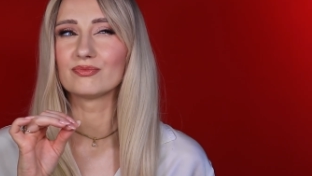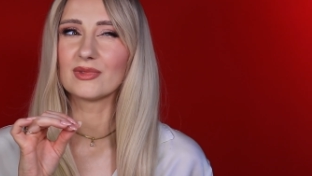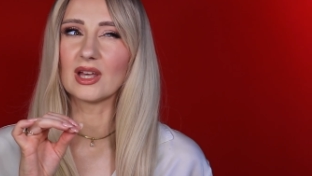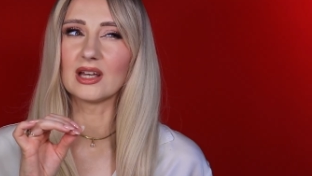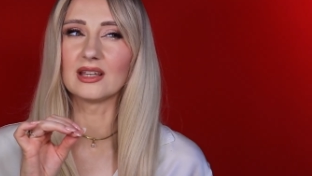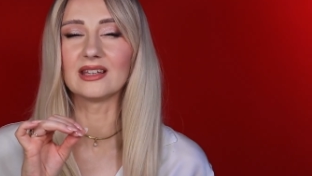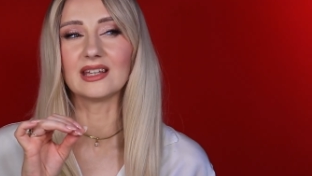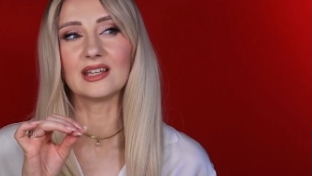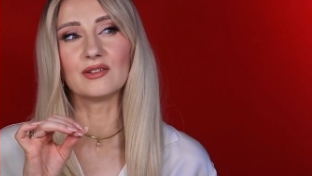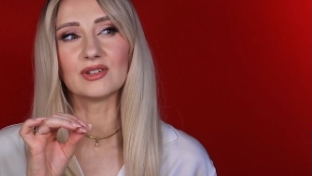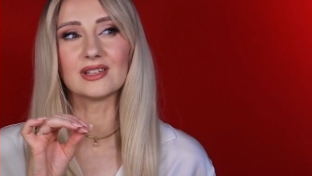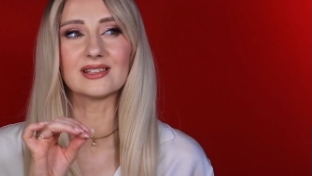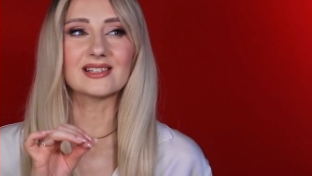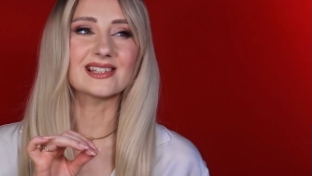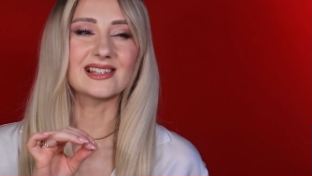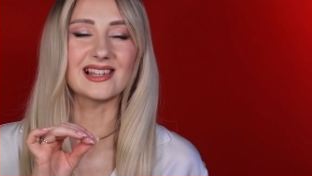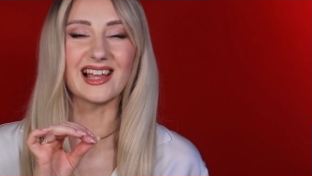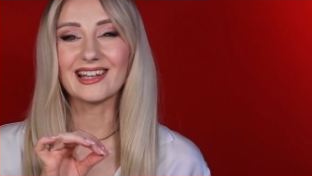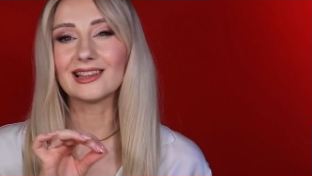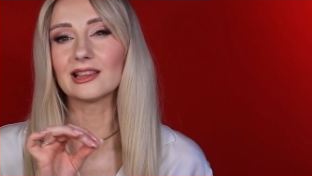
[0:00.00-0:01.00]
and even
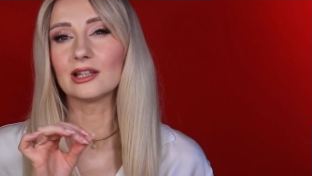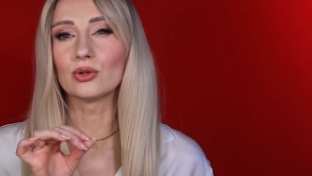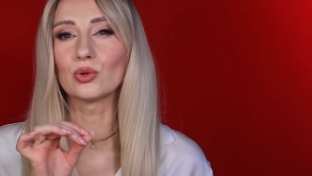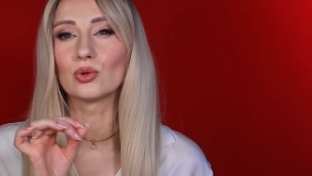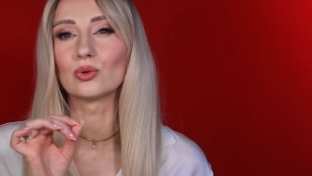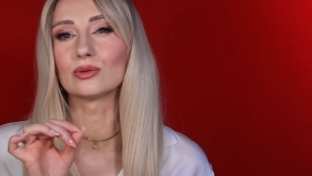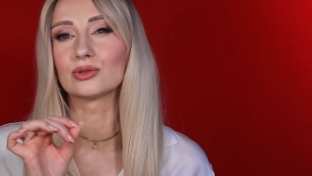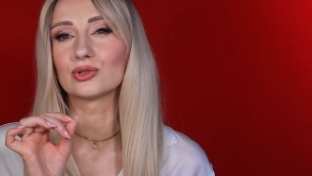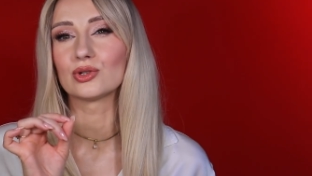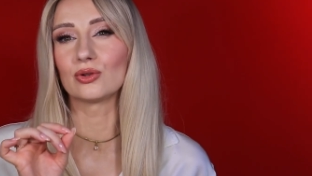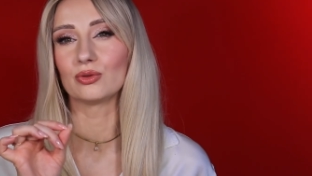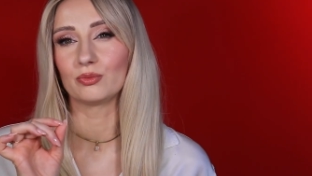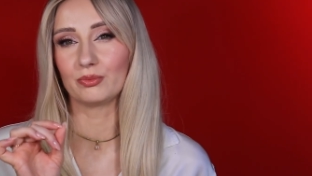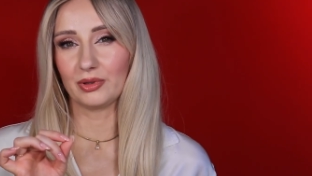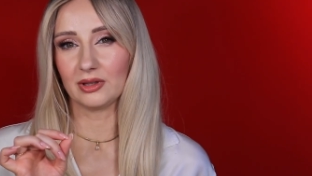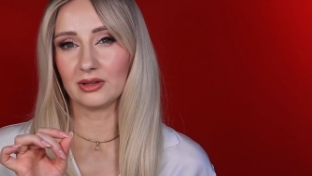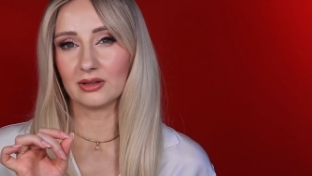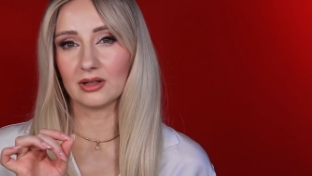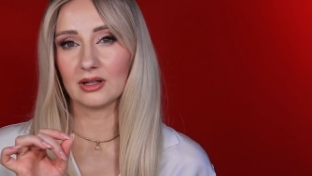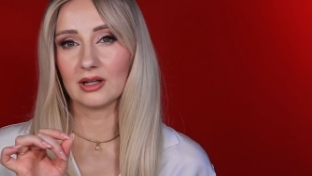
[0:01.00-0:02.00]
slightly cool tone
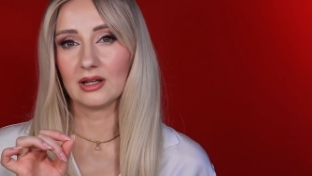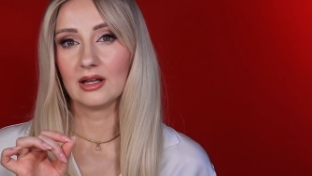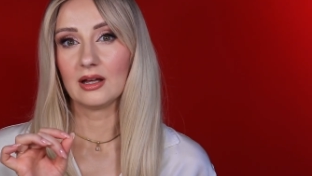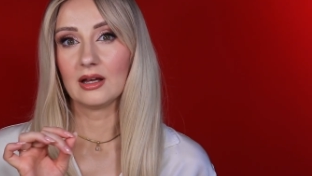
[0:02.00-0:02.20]
pink.